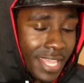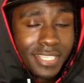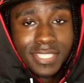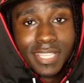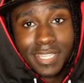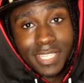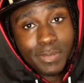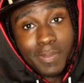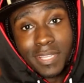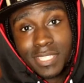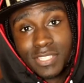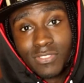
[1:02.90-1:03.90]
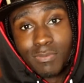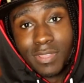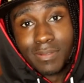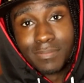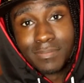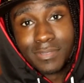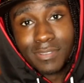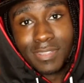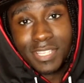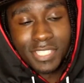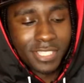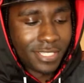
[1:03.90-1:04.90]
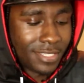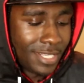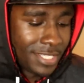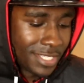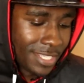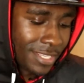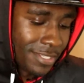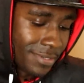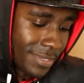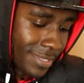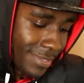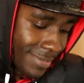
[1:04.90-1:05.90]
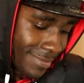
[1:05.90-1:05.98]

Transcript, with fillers: I just didn't expect this from him, so let's just let's just get to it